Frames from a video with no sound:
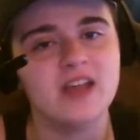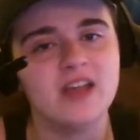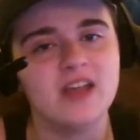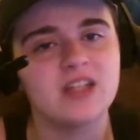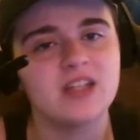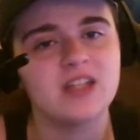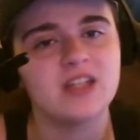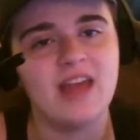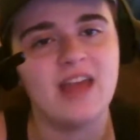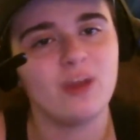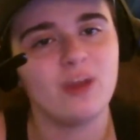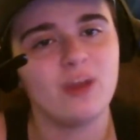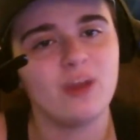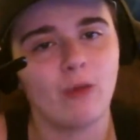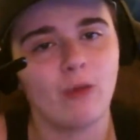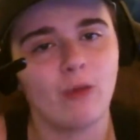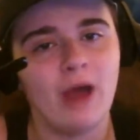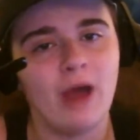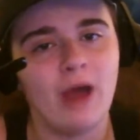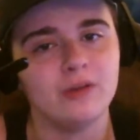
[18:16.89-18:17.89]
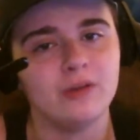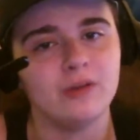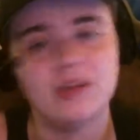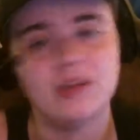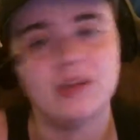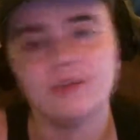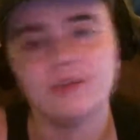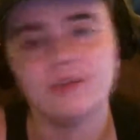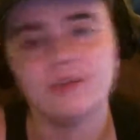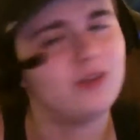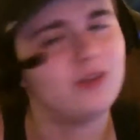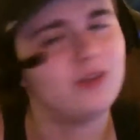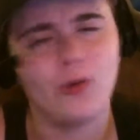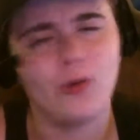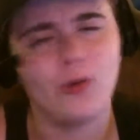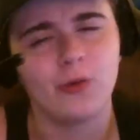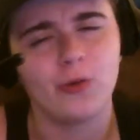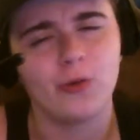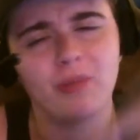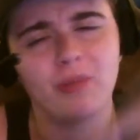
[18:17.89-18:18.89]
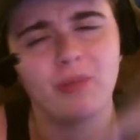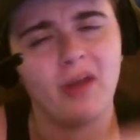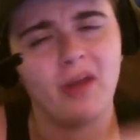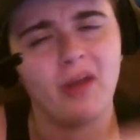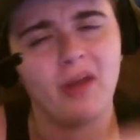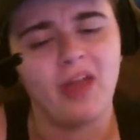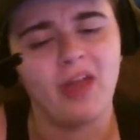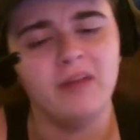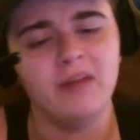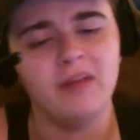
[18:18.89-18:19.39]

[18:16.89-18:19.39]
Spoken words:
and they're around. Don't order them online.